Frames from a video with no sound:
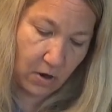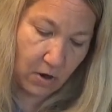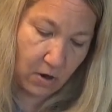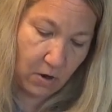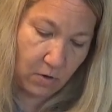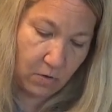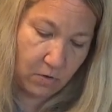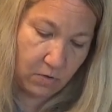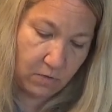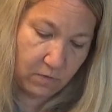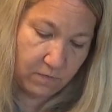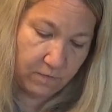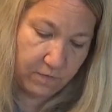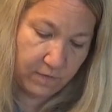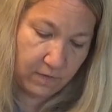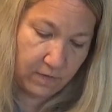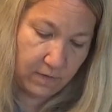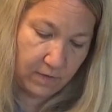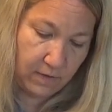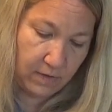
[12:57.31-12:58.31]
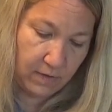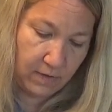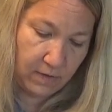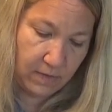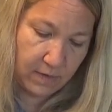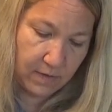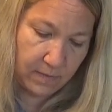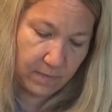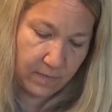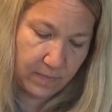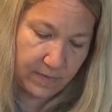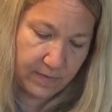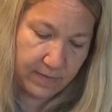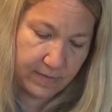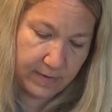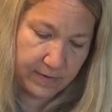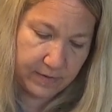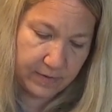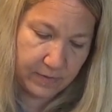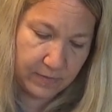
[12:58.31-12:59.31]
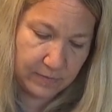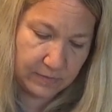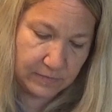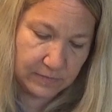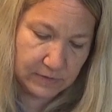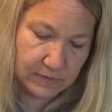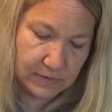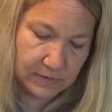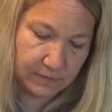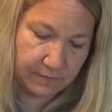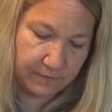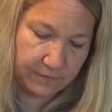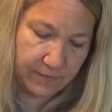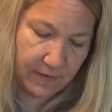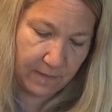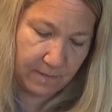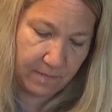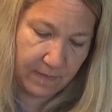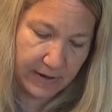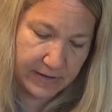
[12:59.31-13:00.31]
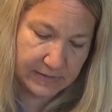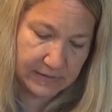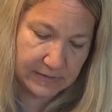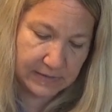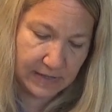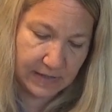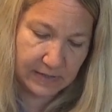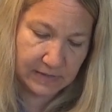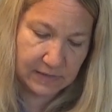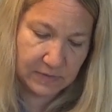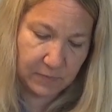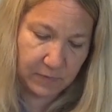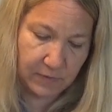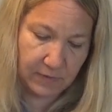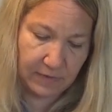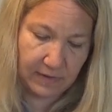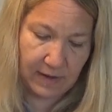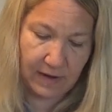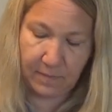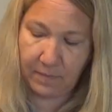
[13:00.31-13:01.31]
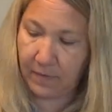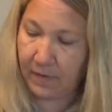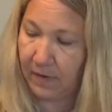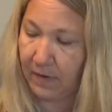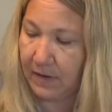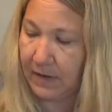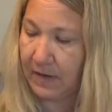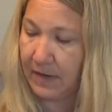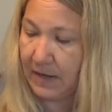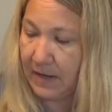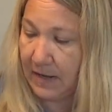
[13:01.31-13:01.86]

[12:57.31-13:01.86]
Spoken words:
oval balloons from my son's birthday party.